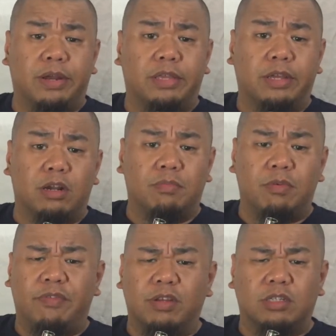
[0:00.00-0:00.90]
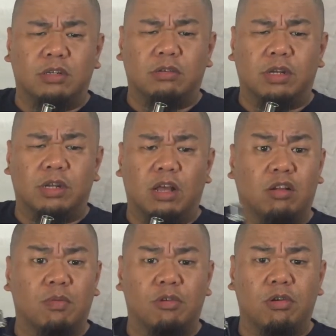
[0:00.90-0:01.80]
I think, are Mephisto and El
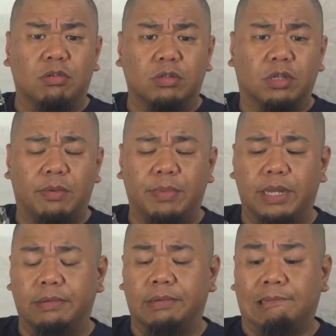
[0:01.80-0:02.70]
Cabron. I mean,